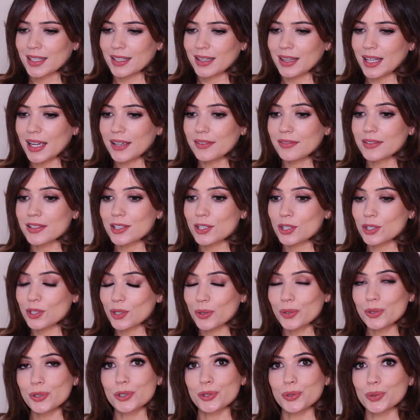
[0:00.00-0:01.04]
life is
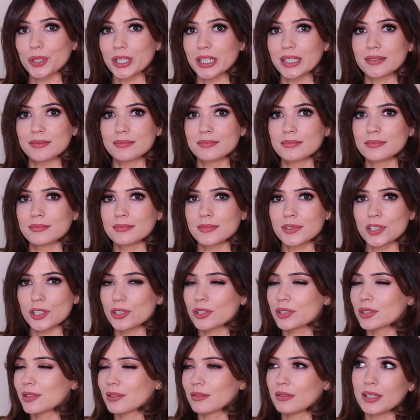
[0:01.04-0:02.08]
so short.
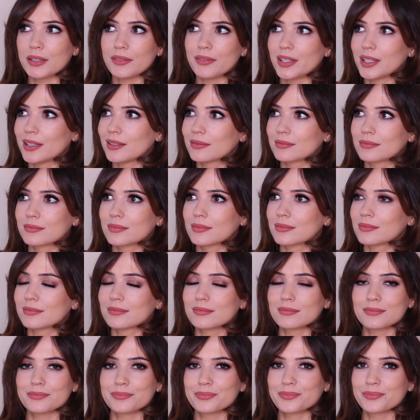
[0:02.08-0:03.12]
Just live it.
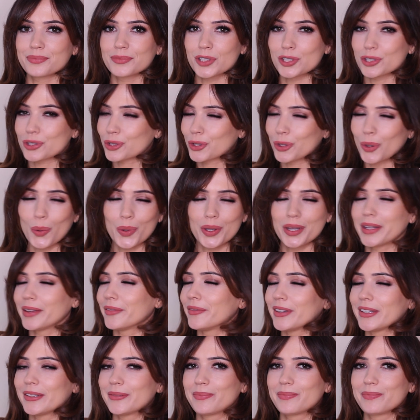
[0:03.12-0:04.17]
Just go and
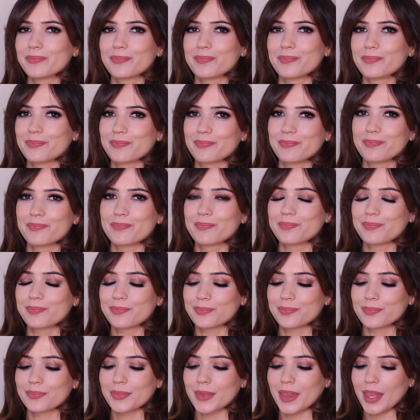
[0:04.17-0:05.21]
live it.
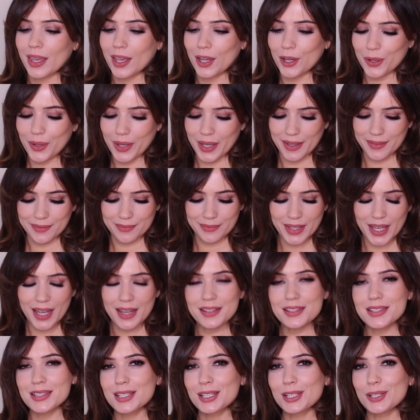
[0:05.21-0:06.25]
Okay,
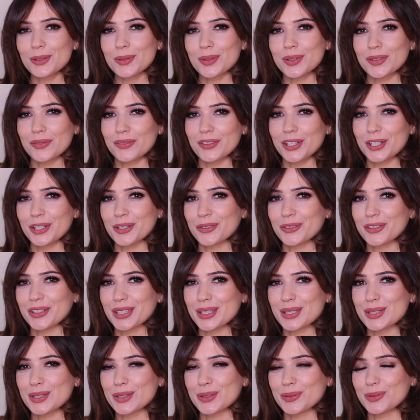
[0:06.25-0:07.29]
I'll see you in the video
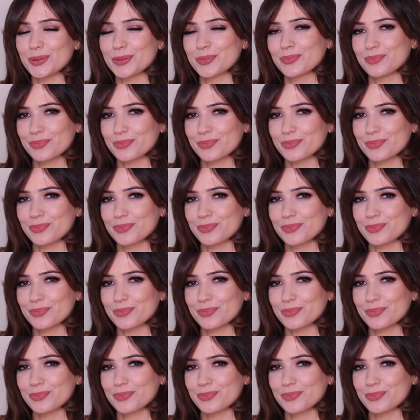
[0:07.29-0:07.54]
really soon.